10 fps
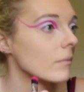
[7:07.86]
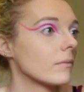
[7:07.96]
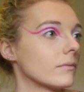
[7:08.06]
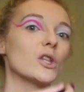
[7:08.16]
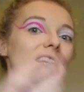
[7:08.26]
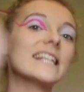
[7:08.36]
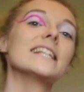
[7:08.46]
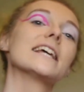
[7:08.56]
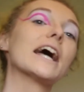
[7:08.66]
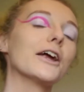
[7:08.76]
So this is
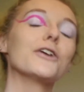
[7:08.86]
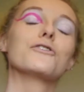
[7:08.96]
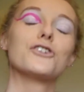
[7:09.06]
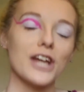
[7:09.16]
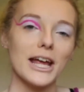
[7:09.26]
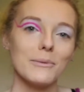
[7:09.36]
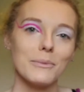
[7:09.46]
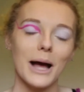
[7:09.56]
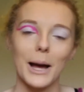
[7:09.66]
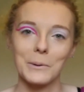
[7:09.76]
the kind of shape
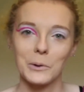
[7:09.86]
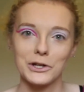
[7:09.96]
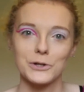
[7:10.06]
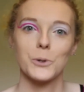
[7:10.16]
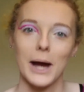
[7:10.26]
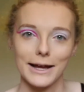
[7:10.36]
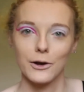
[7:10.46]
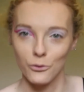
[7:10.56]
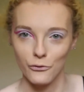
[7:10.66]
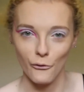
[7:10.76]
I'm going to try and
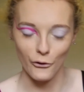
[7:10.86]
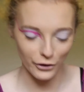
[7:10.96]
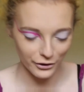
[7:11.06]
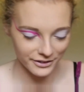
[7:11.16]
go for.